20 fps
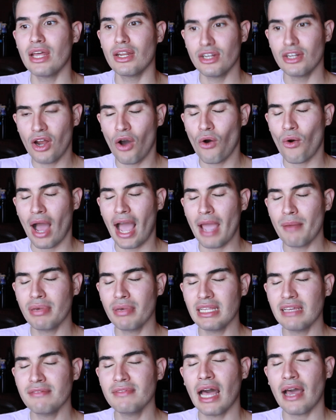No, I
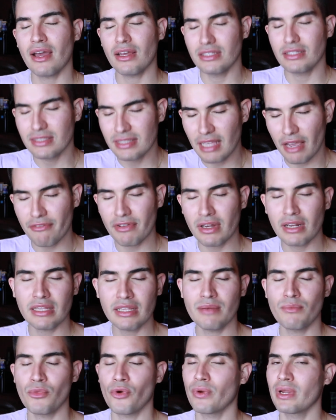believe that
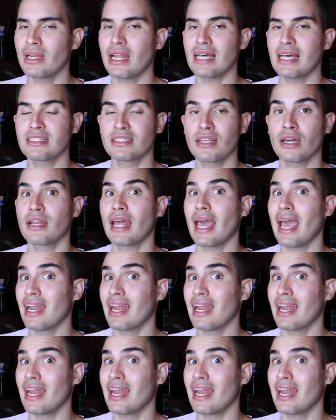definitely Maureen has done